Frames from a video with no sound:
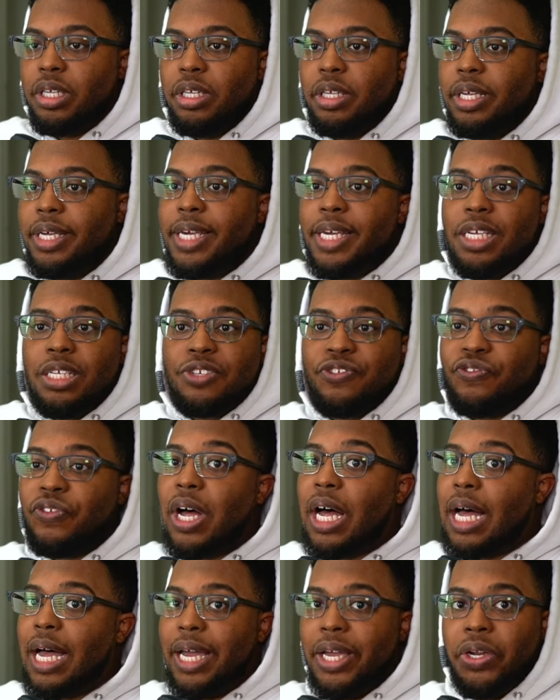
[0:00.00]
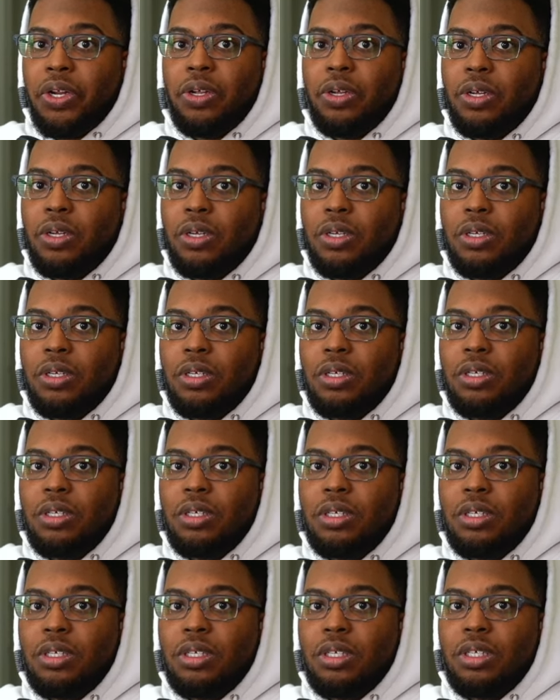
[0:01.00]
he's fine,
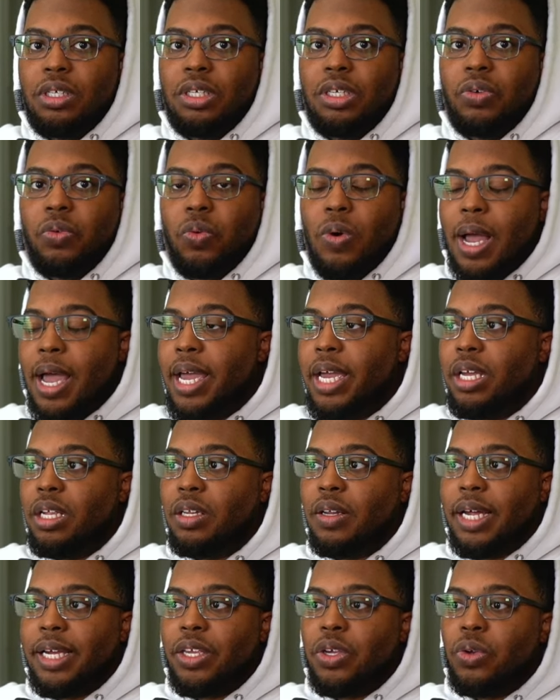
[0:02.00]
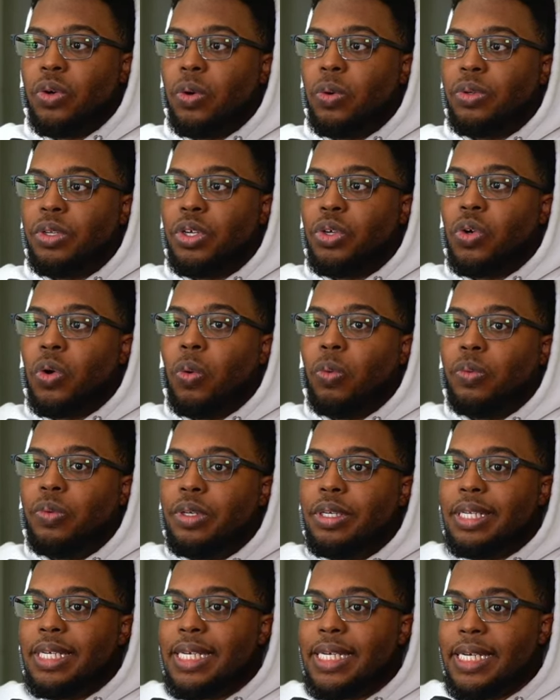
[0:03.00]
right? Like you don't, you don't
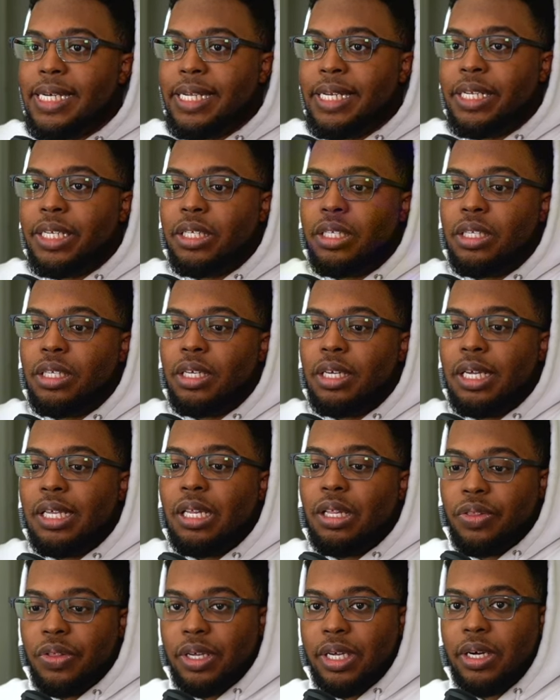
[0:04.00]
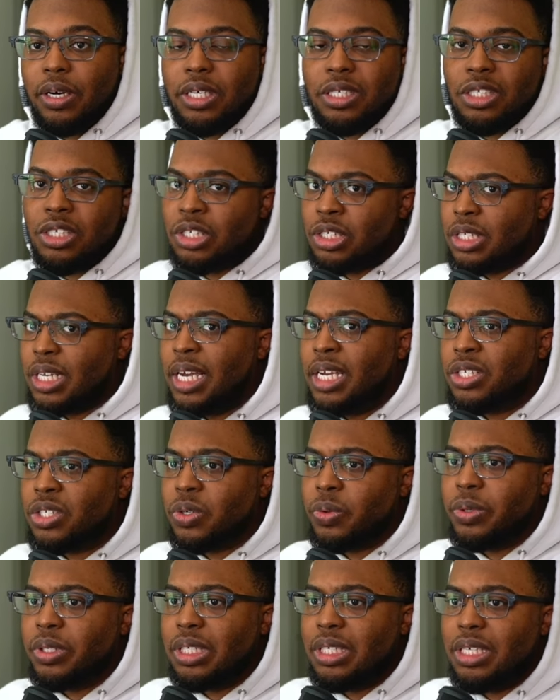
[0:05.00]
need anything else because sustains
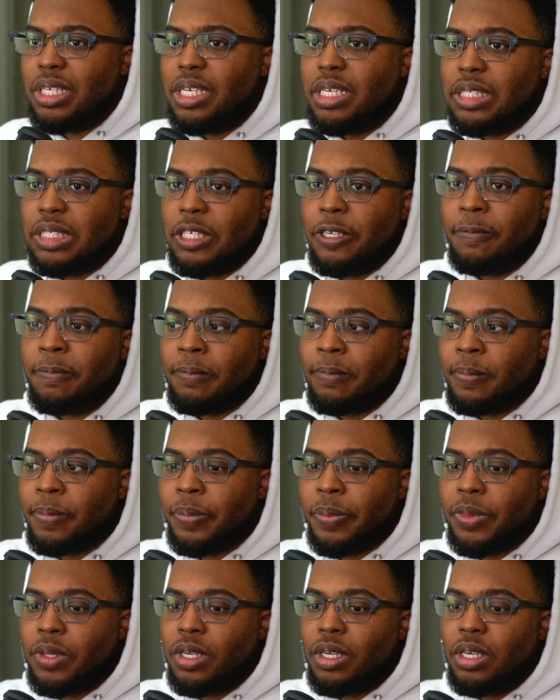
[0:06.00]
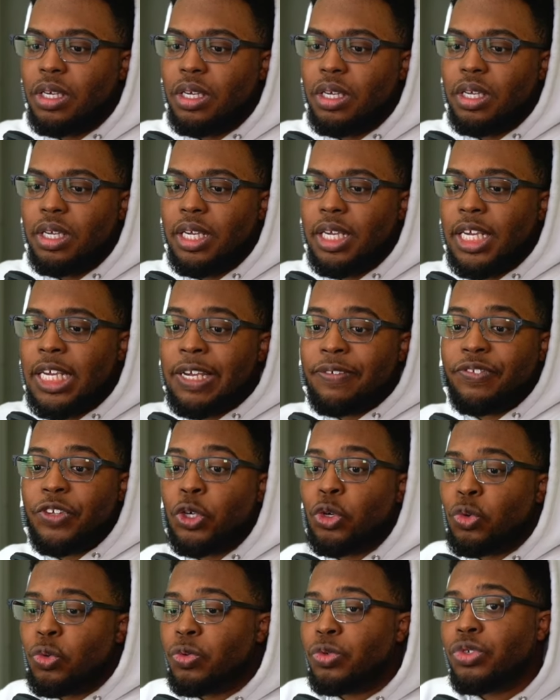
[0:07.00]
are really easy. If
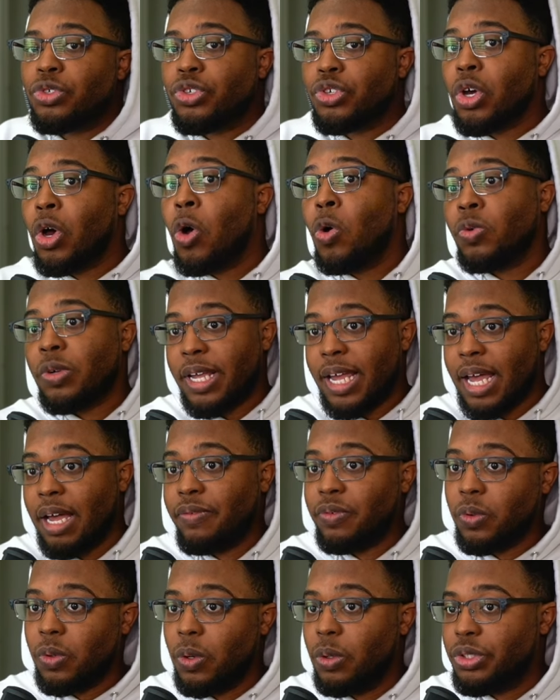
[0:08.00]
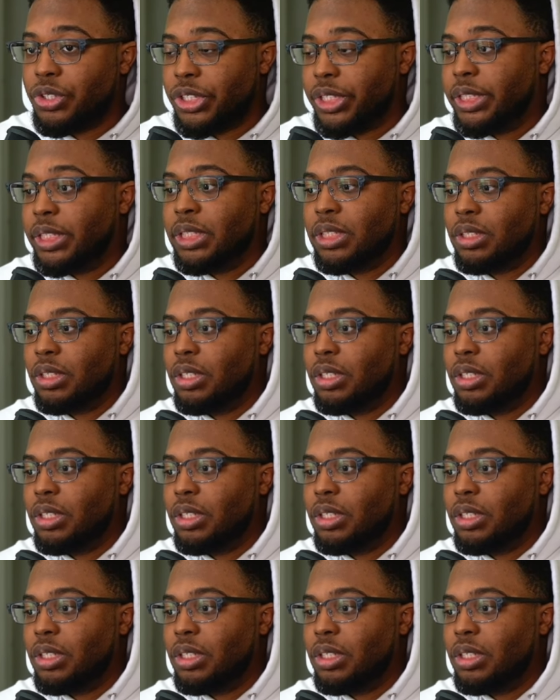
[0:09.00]
you don't have Luocha,